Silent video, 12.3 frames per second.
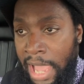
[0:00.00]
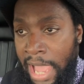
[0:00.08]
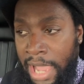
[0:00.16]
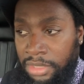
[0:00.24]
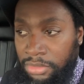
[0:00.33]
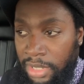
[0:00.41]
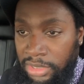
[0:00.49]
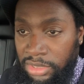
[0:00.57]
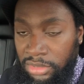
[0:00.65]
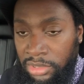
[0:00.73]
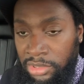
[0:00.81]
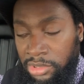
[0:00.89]
After I
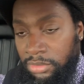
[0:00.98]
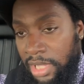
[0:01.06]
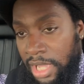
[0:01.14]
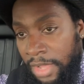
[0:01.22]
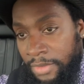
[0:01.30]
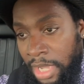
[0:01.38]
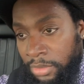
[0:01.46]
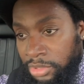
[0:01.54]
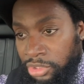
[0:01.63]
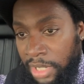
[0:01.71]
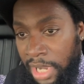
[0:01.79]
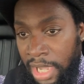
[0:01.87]
took this 2.5-hour
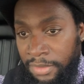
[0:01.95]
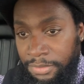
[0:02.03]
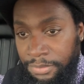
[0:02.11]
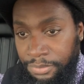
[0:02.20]
drive,